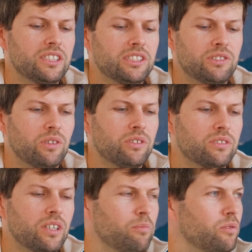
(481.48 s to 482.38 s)

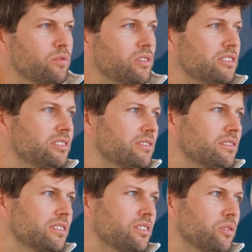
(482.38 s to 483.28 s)
strong employees
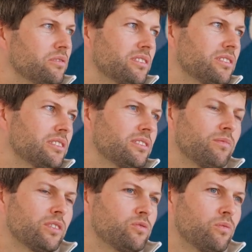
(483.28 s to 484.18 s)
in Gnosis,
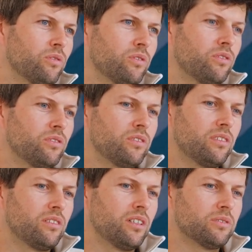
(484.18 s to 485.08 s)
which were
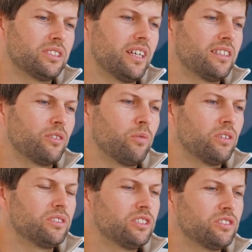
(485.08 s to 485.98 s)
I would say, had the
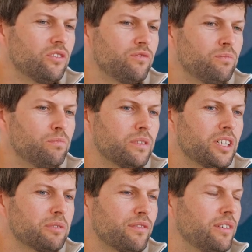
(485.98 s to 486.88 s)
qualities of
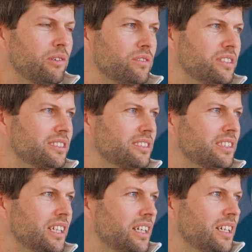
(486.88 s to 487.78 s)
becoming founders
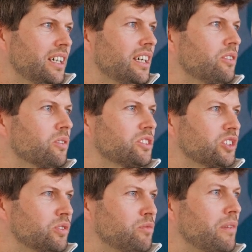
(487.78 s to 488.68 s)
and
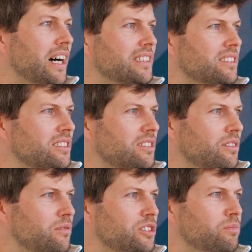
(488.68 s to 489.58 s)
also demanded
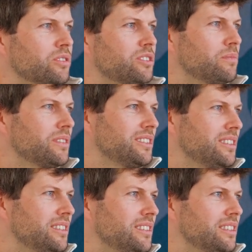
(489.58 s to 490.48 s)

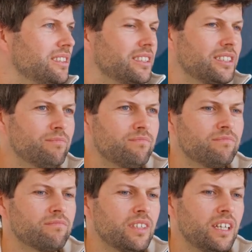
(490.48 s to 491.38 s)
responsibility. Um,